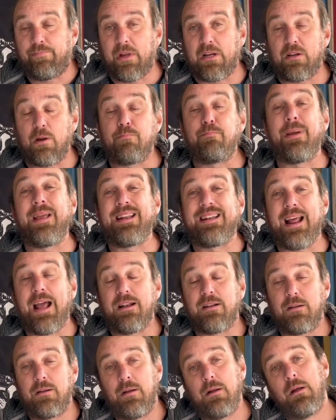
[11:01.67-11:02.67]
So Beer
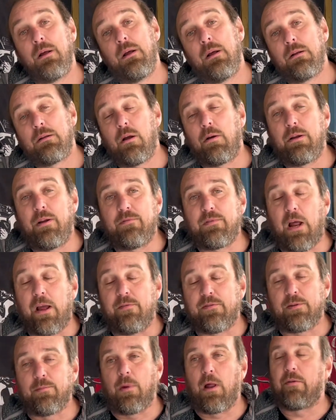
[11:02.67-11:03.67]
Dad, go and give
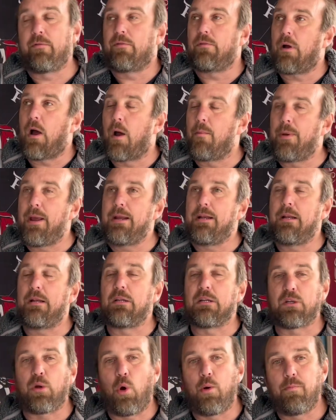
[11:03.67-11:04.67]
Dave some love. Um, he did
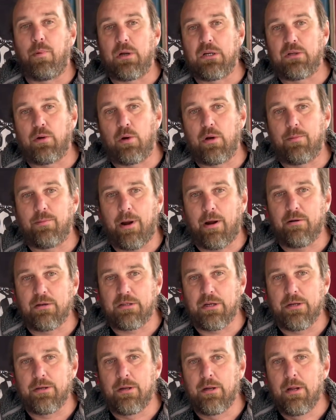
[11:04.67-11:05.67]
a side by side
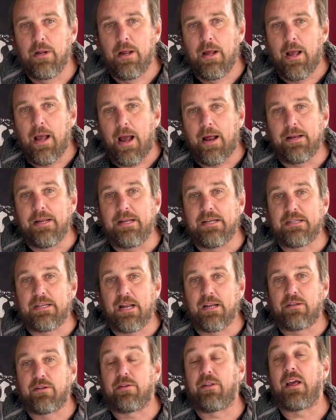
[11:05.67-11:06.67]
comparison, and he
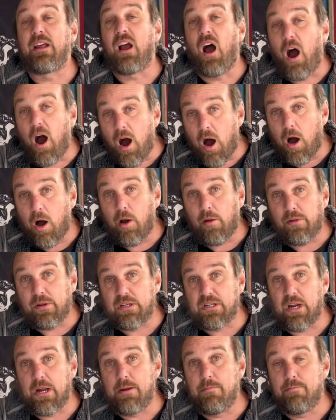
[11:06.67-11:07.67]
says that they are the
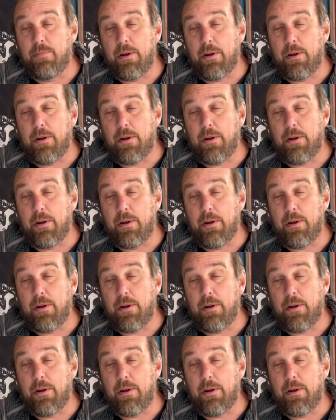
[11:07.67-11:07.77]
same